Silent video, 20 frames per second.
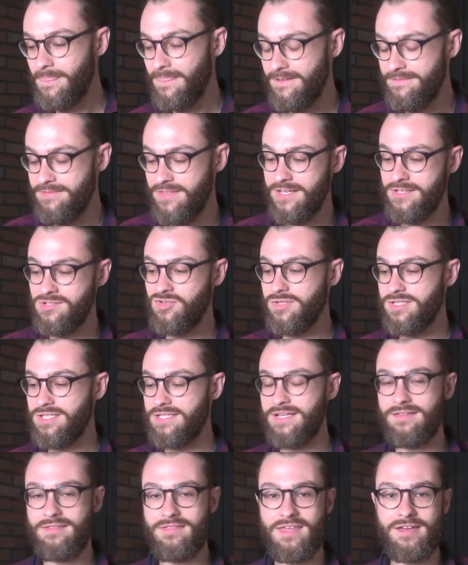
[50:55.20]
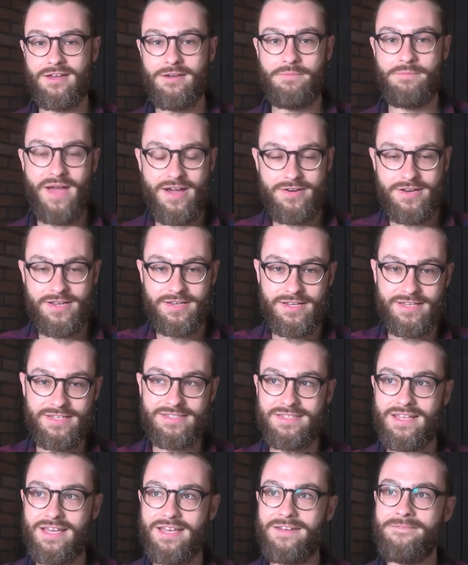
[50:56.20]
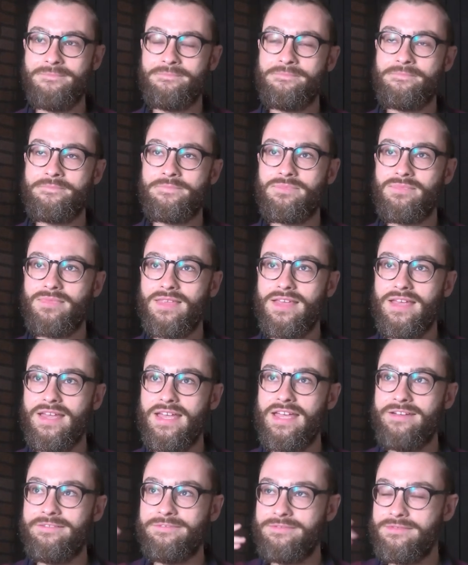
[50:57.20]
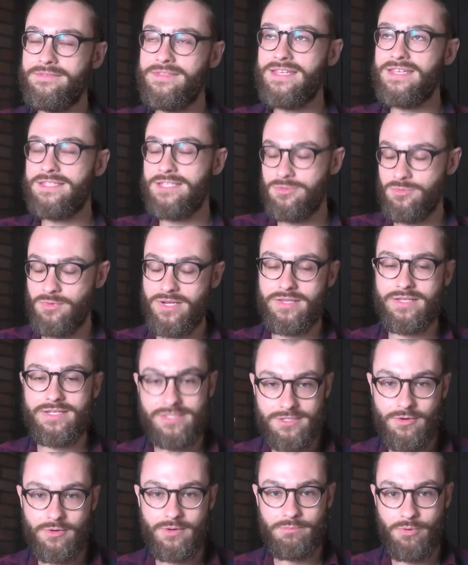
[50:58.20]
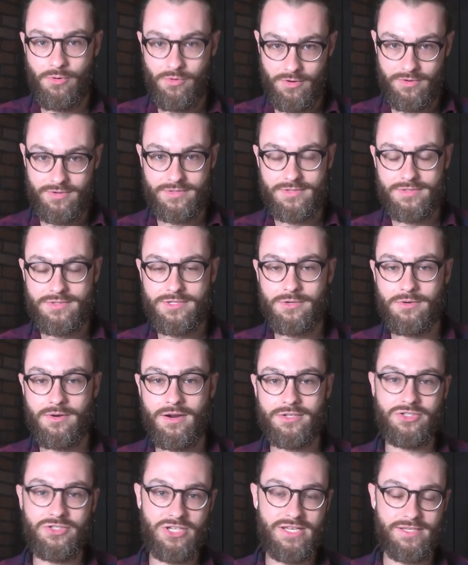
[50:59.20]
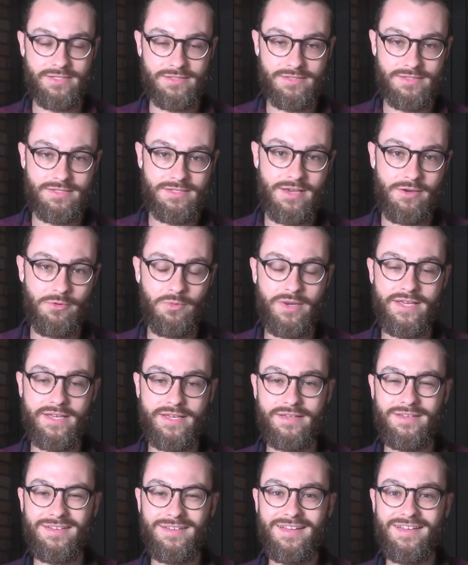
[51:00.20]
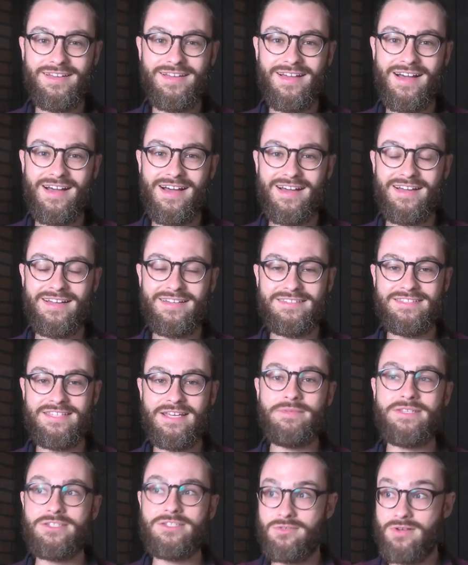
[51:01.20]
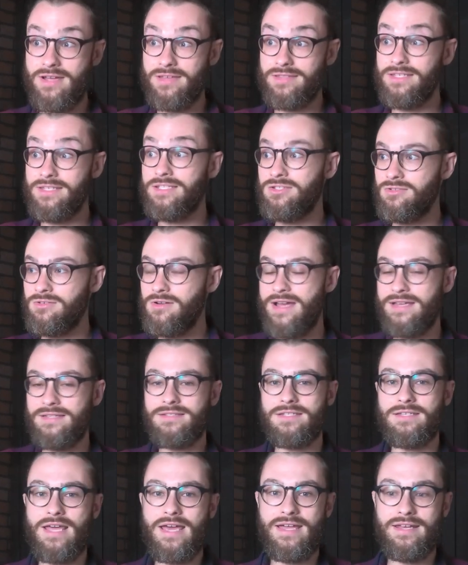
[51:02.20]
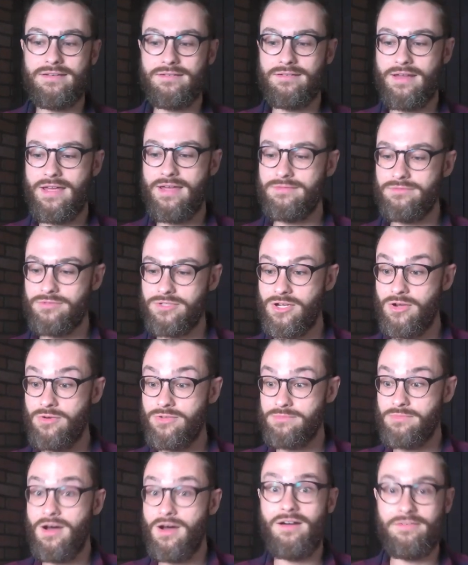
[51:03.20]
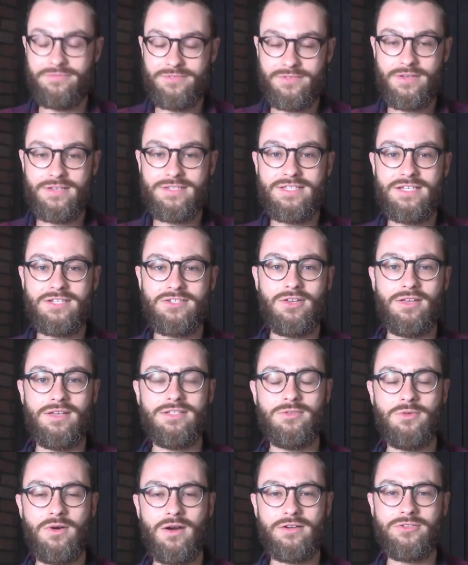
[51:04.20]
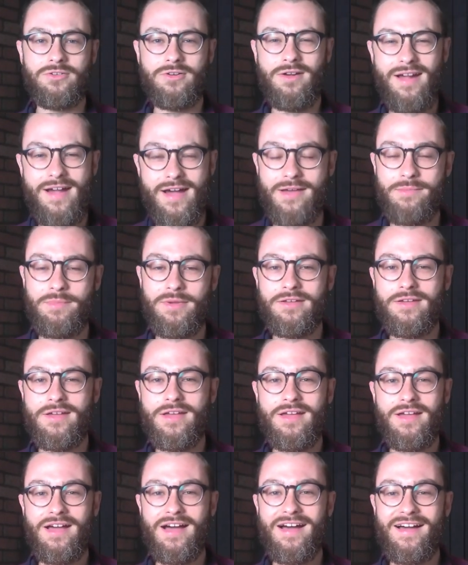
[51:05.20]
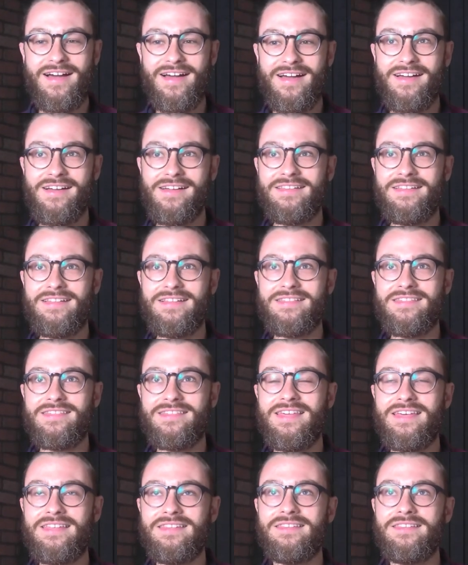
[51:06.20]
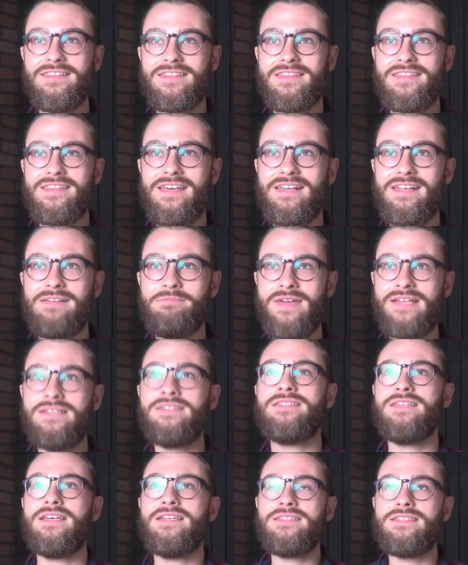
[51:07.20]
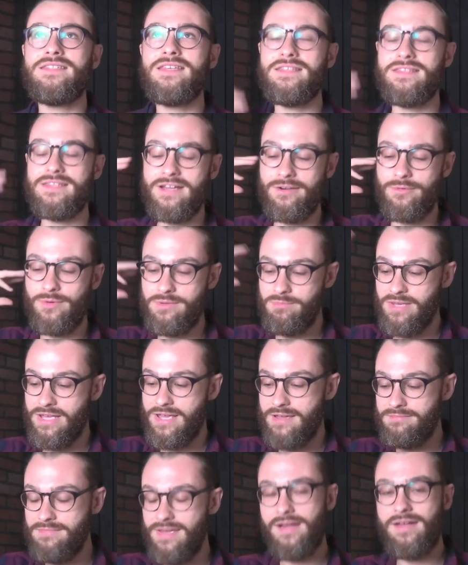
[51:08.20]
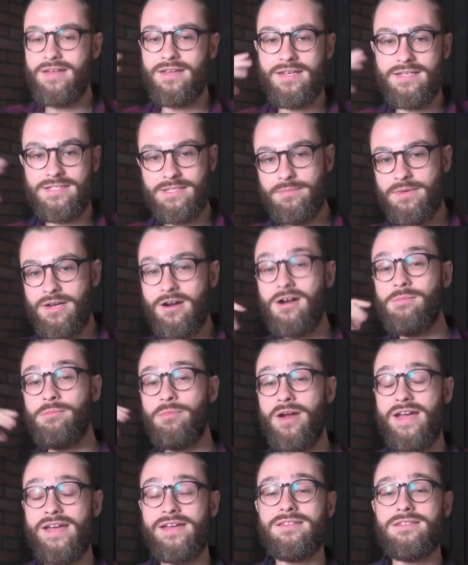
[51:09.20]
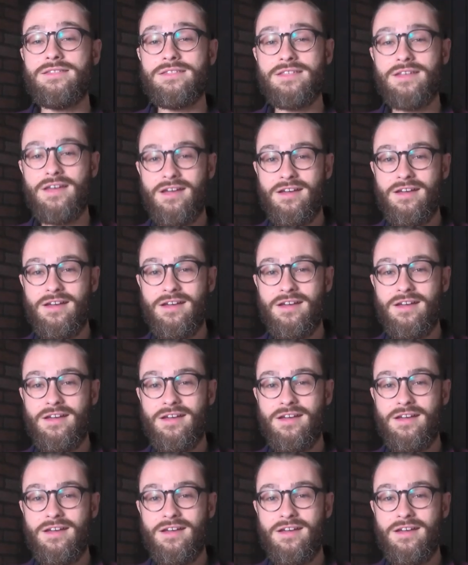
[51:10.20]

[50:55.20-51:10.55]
the interesting thing about it is that if this is really so important to our genes, that we uh, demonstrate these traits and, and, and show them off essentially to our tribe, uh, then then it makes sense that there would be a mechanism in our brains